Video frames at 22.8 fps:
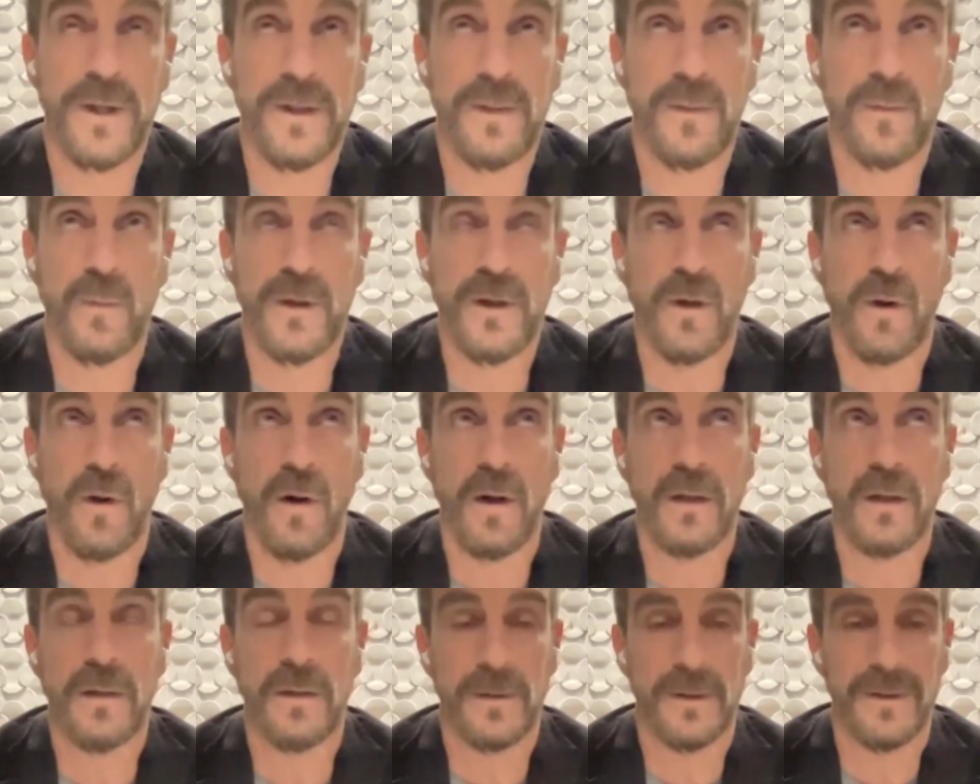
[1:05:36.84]
we we
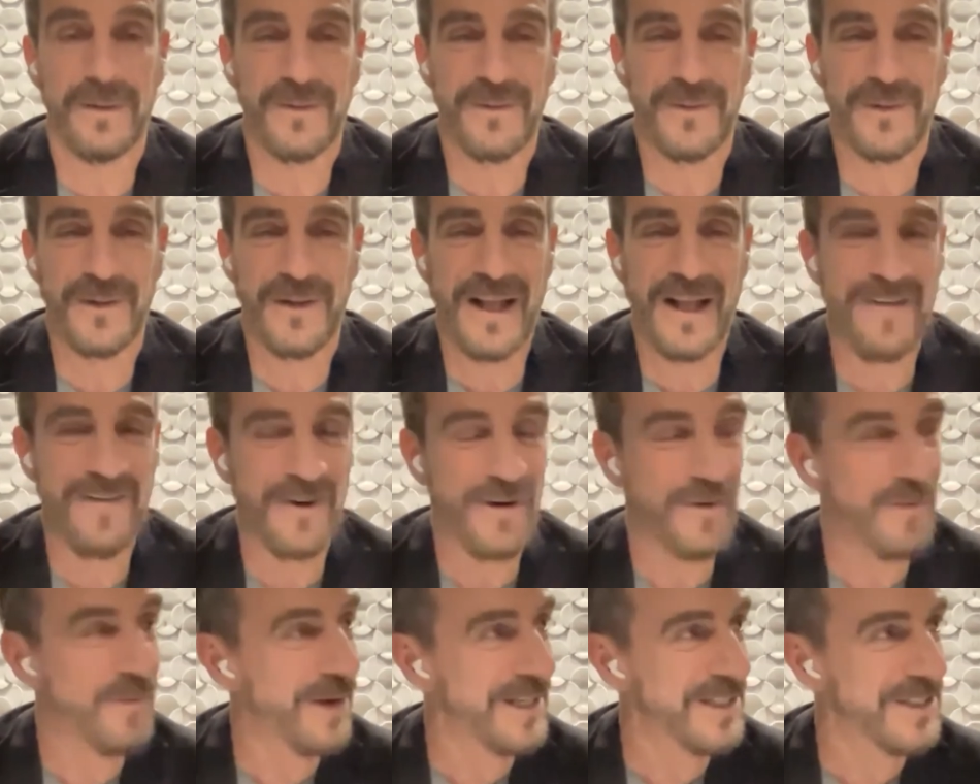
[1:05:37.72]
all we
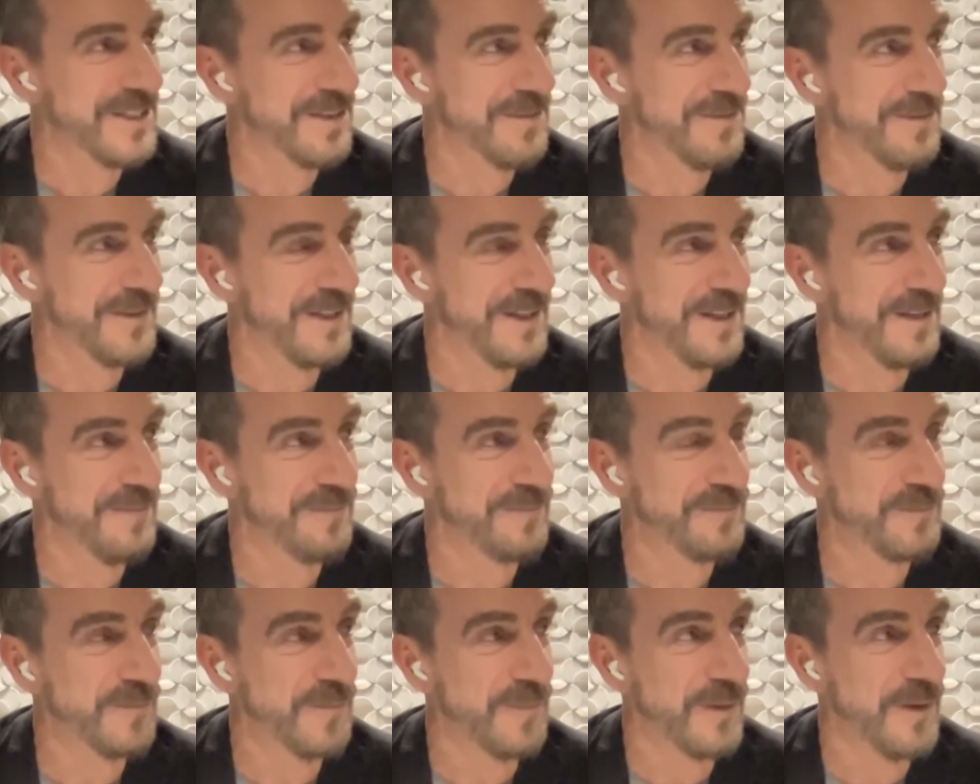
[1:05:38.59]
all have our ways of
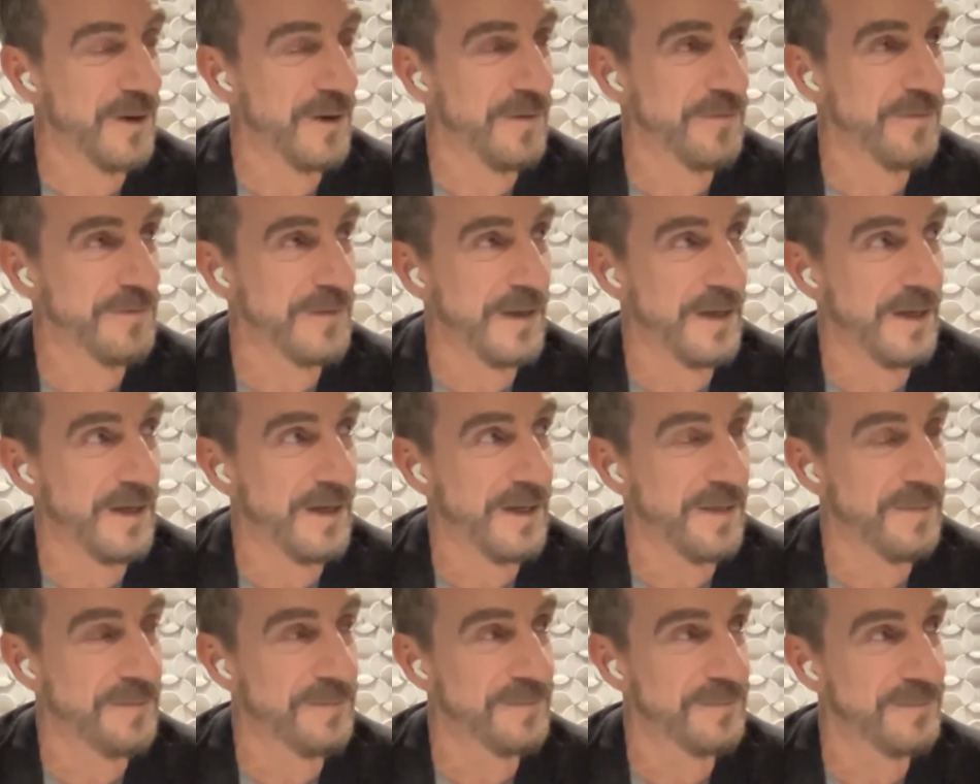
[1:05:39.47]
um, of
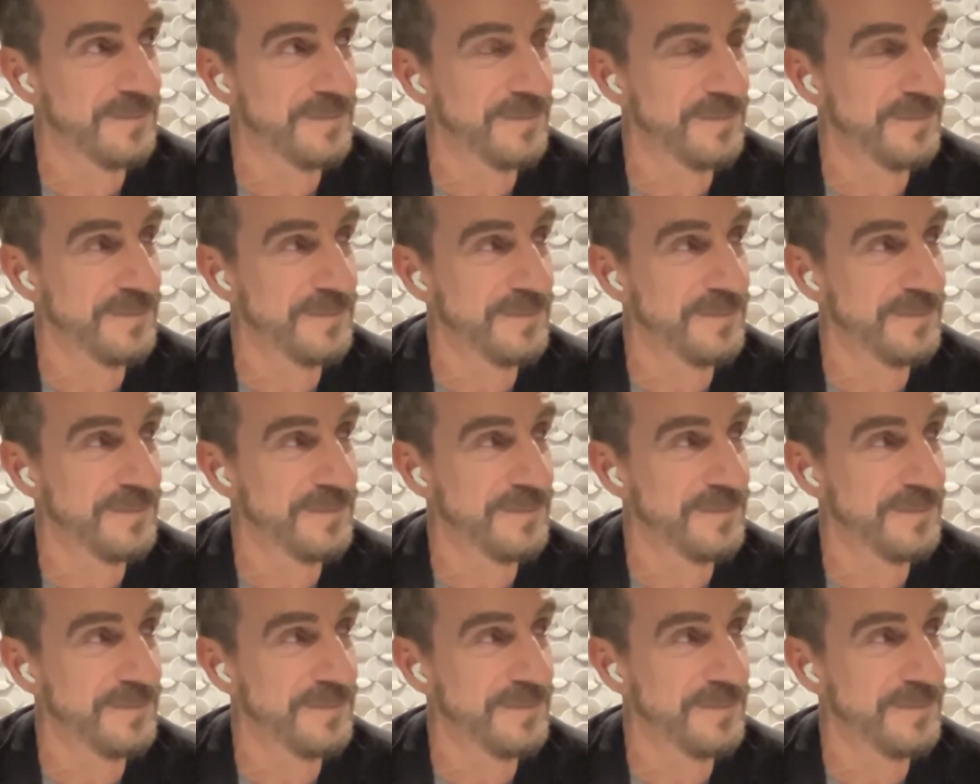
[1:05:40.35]
uh,